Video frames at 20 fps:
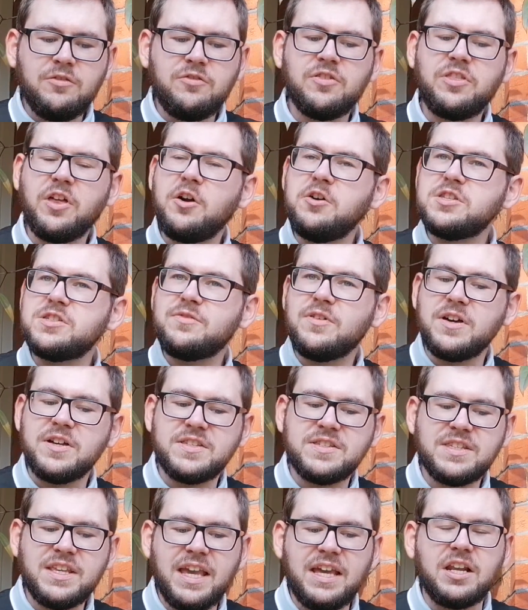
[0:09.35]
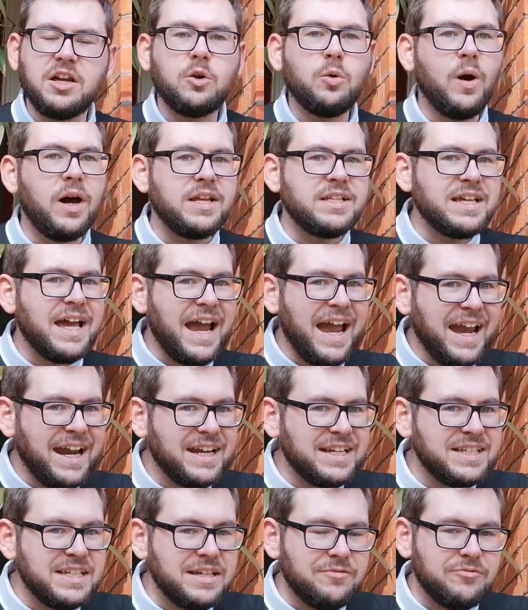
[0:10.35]
For those of us in a quite
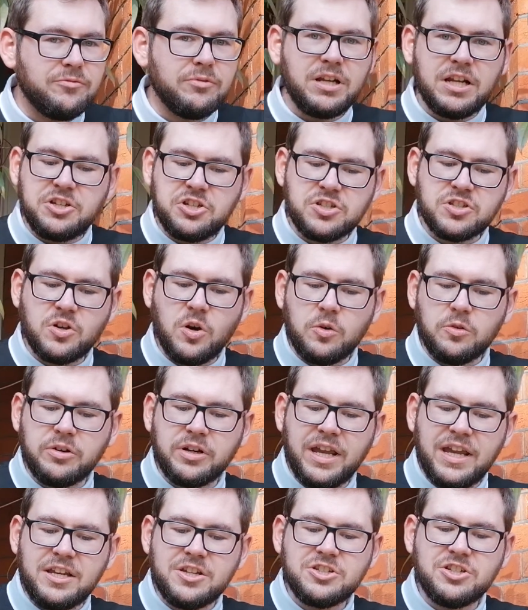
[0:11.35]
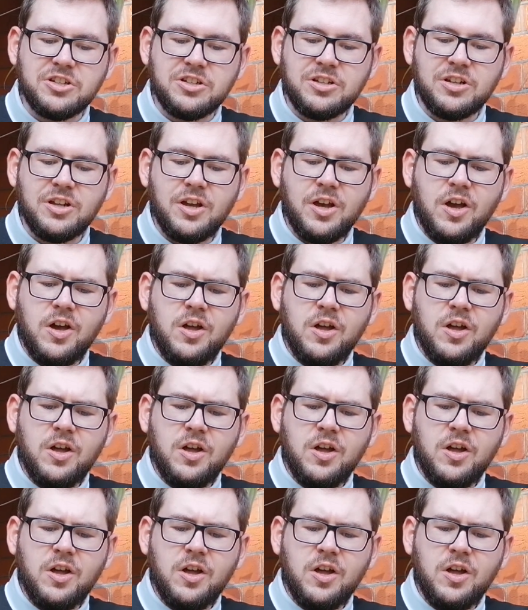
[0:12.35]
active religious congregation,